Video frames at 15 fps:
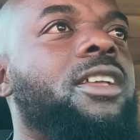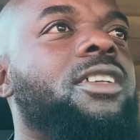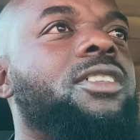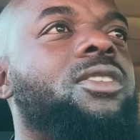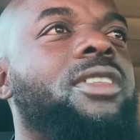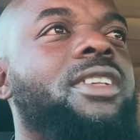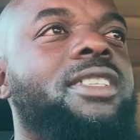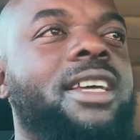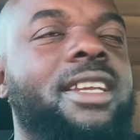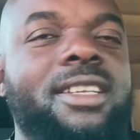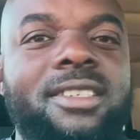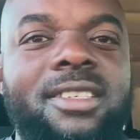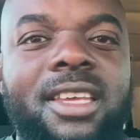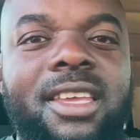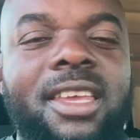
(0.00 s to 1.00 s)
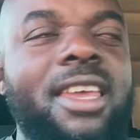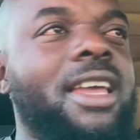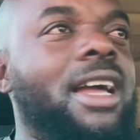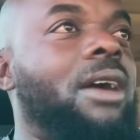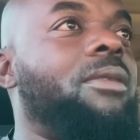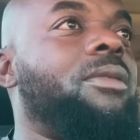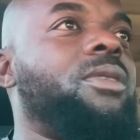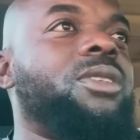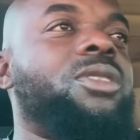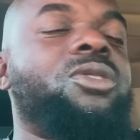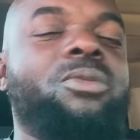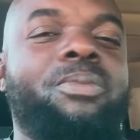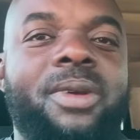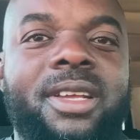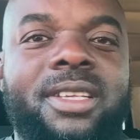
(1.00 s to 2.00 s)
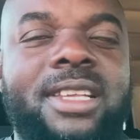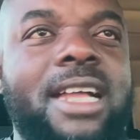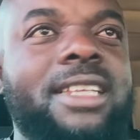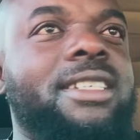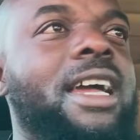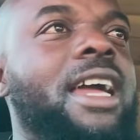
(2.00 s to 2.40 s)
So they started digging. I was super excited.